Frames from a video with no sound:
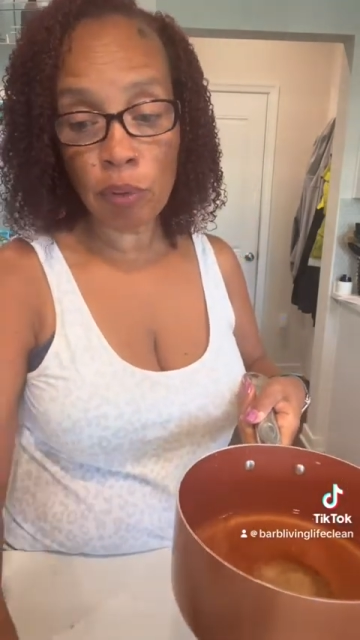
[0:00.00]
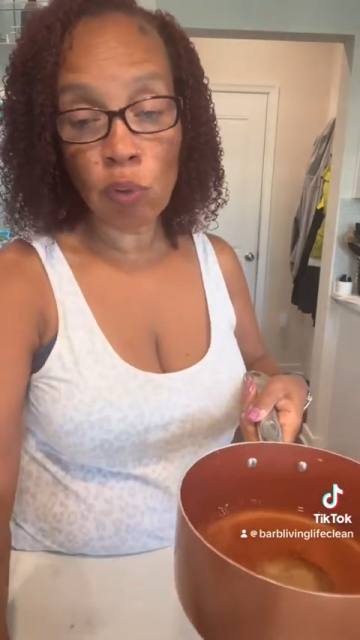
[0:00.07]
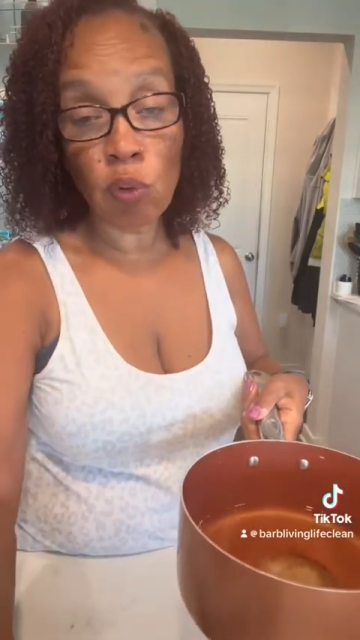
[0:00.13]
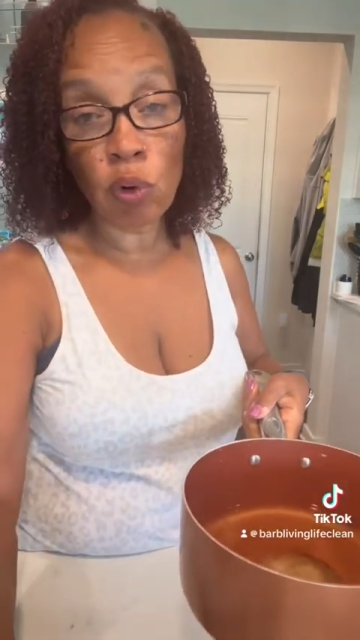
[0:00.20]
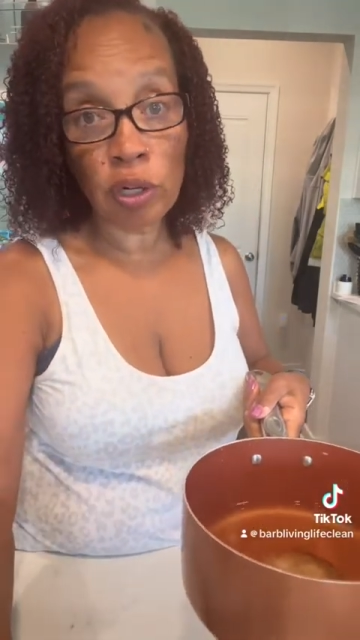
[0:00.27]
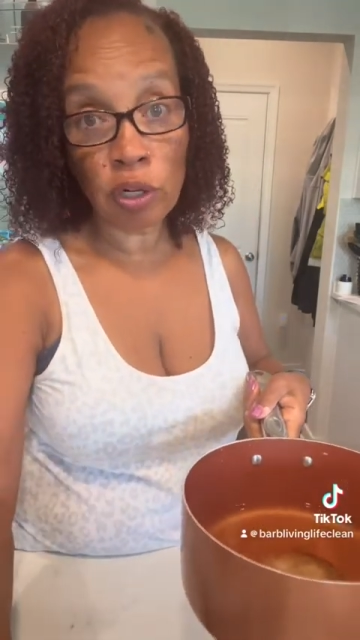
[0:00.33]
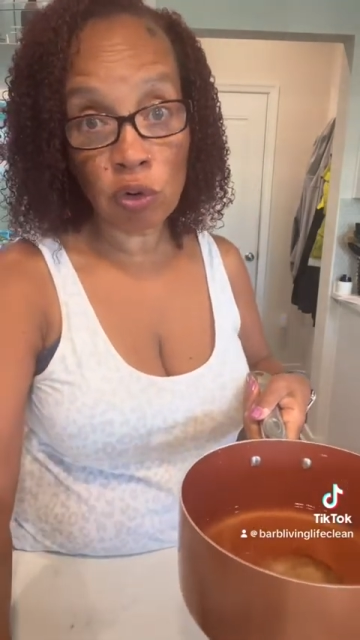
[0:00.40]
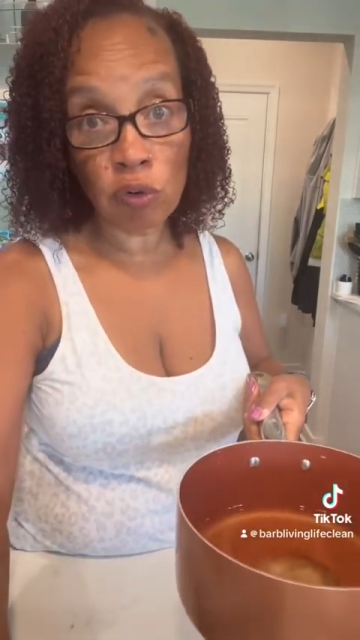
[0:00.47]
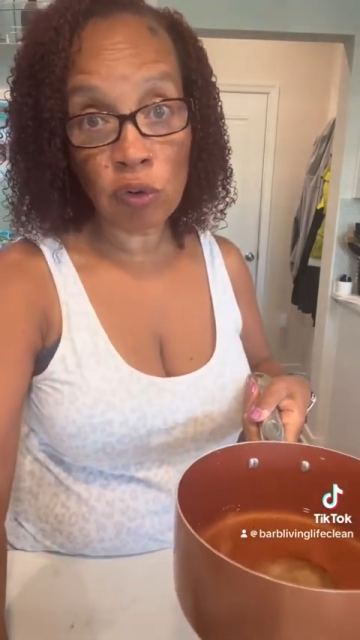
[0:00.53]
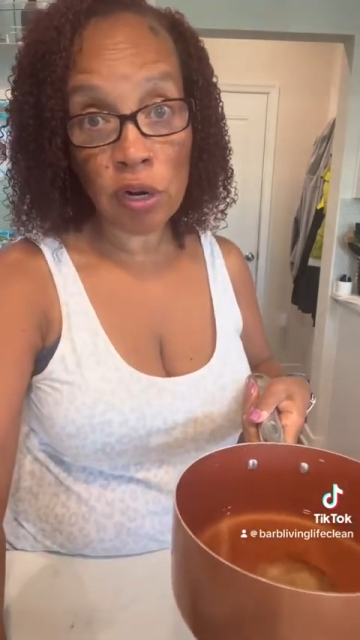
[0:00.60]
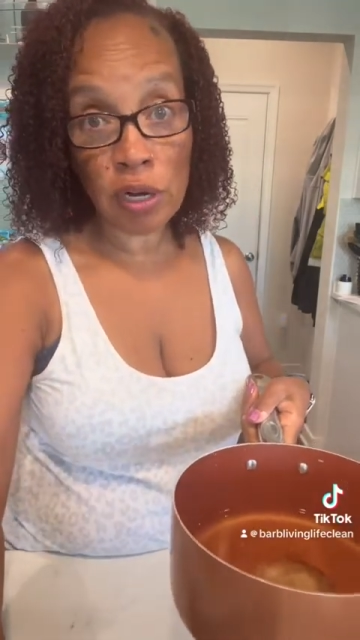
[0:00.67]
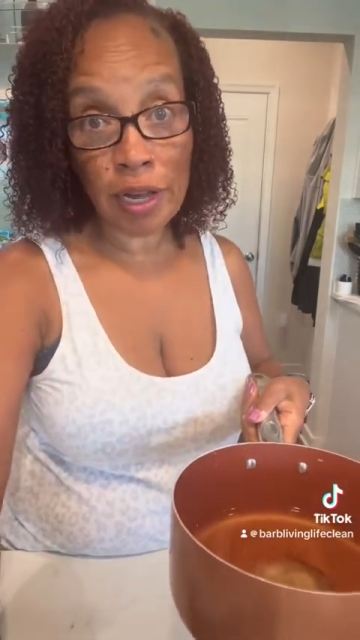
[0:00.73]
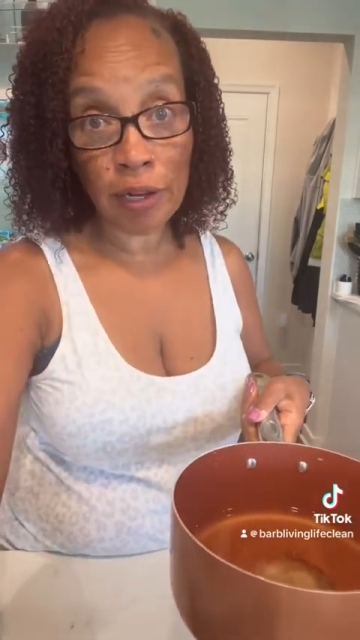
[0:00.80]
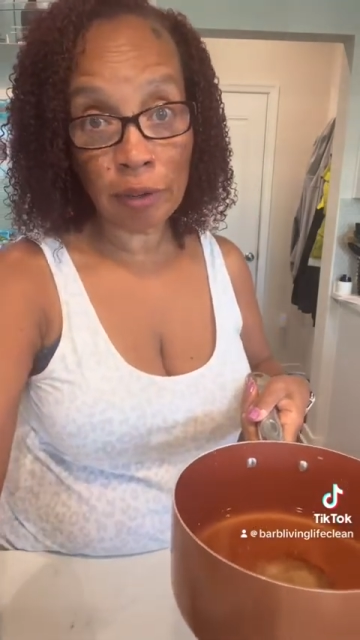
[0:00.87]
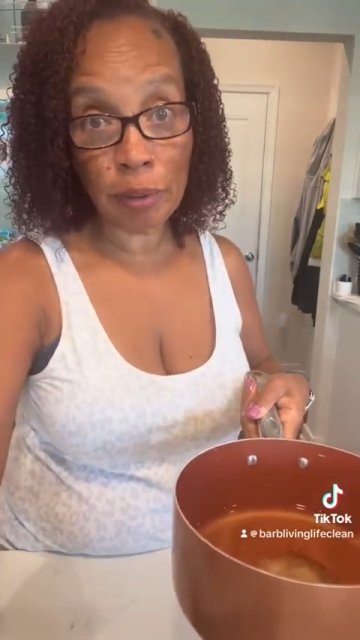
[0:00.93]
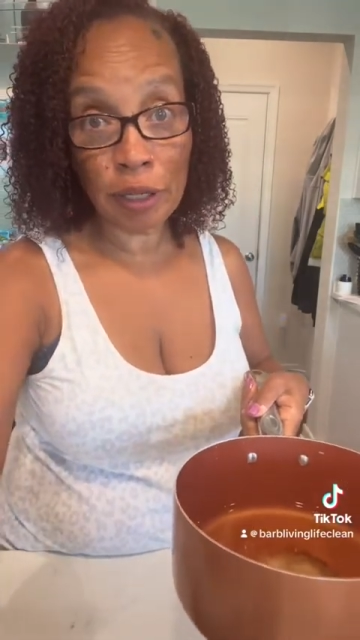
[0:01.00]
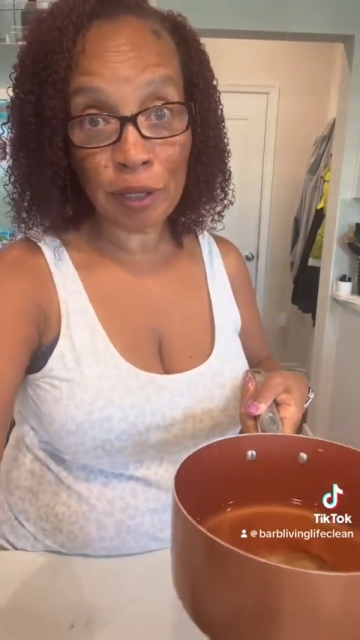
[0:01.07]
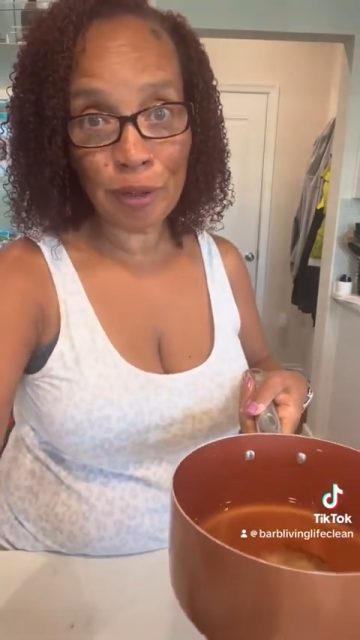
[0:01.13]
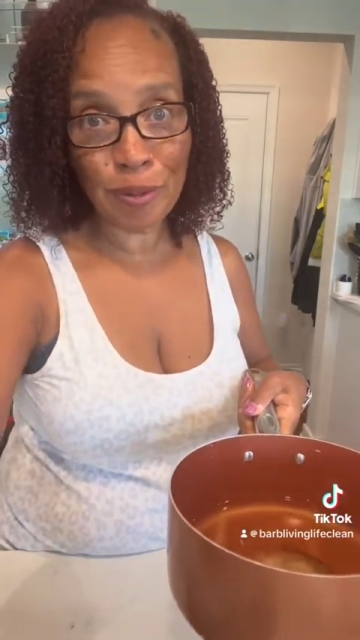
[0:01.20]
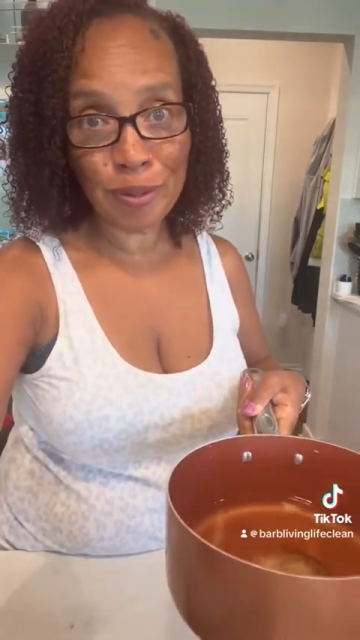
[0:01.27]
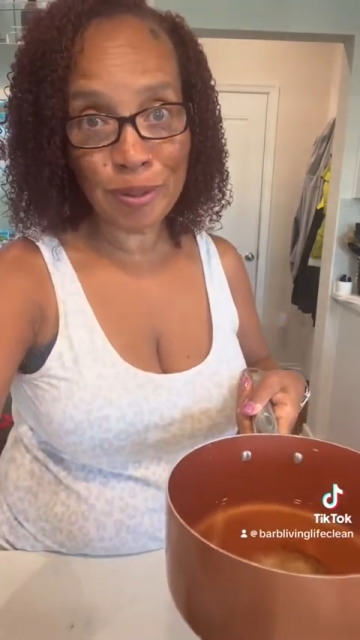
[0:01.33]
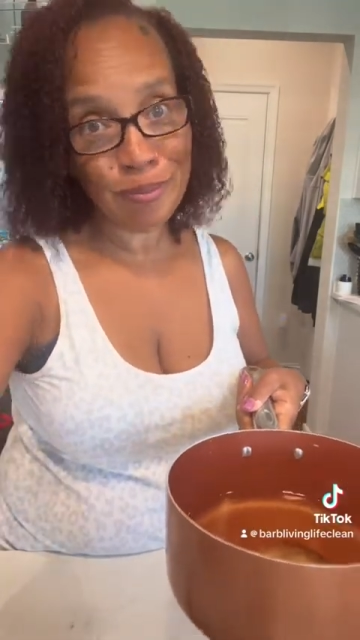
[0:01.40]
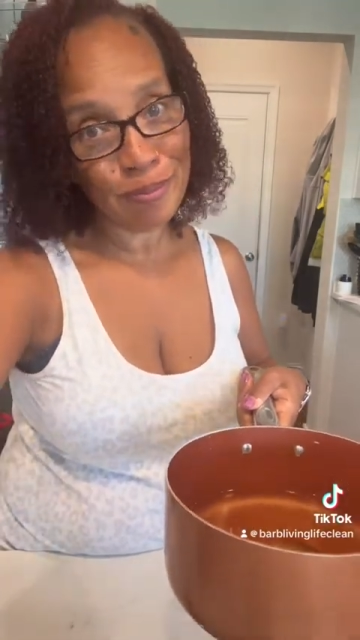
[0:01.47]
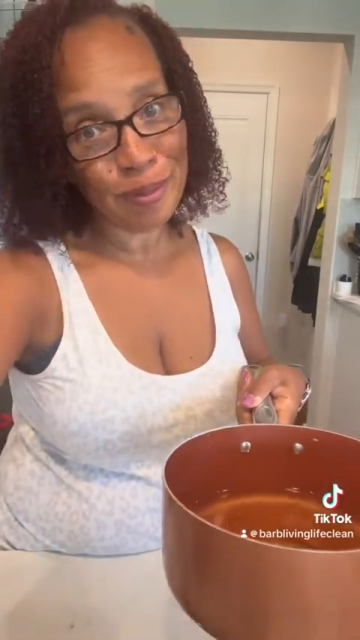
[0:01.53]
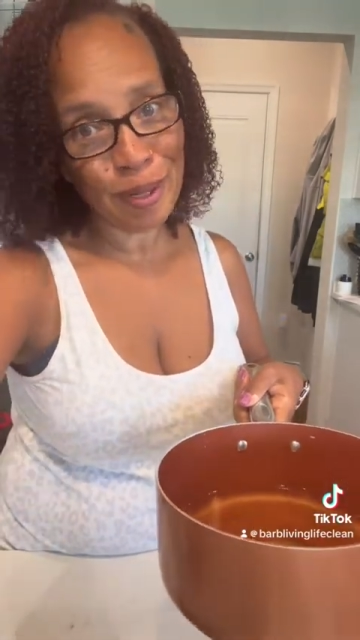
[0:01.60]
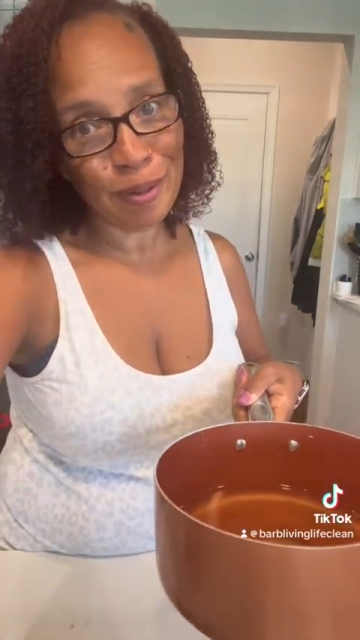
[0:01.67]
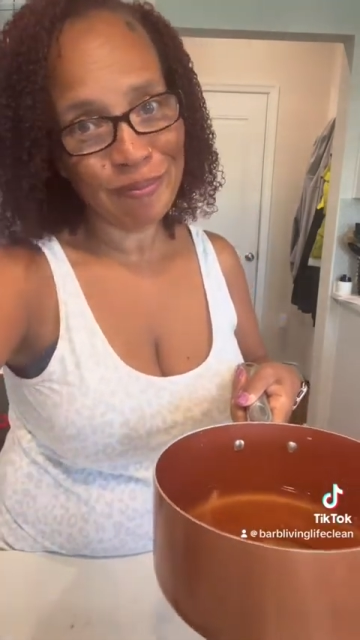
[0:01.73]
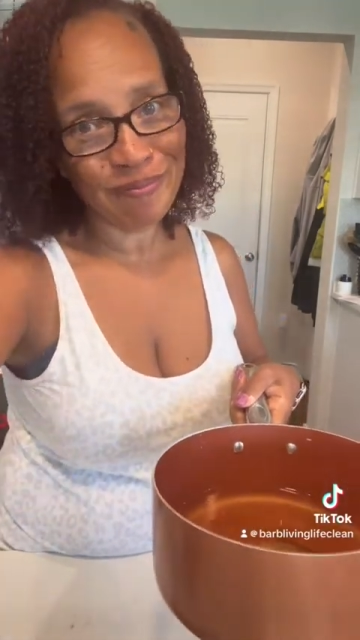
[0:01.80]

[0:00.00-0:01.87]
pour it over our jalapenos, so.